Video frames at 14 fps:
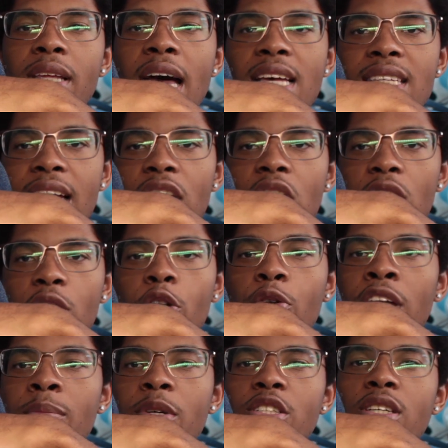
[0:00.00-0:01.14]
one has like a
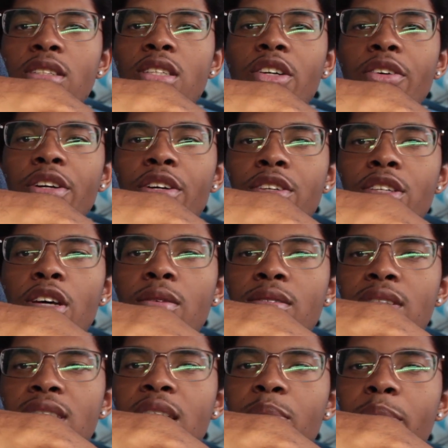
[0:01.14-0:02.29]
creamish interior. So it's
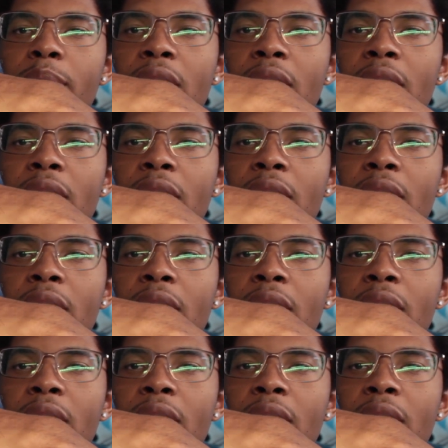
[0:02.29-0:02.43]
a zipper